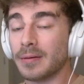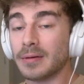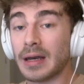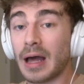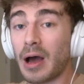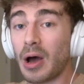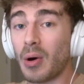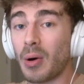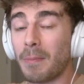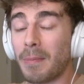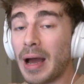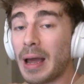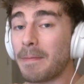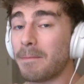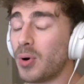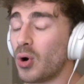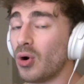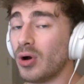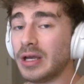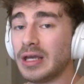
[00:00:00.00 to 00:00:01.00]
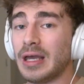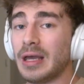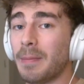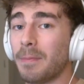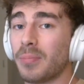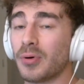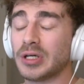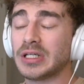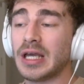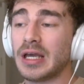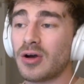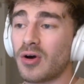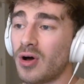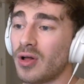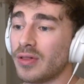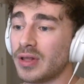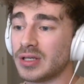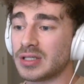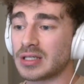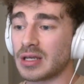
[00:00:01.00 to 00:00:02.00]
Now, my point in bringing
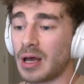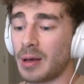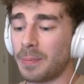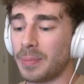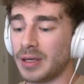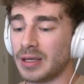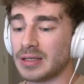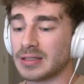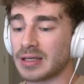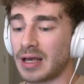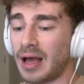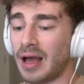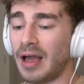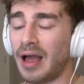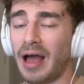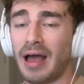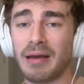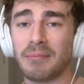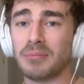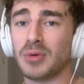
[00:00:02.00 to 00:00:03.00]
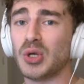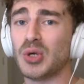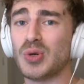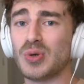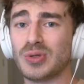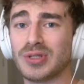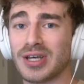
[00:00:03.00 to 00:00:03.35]
all this up is I'm new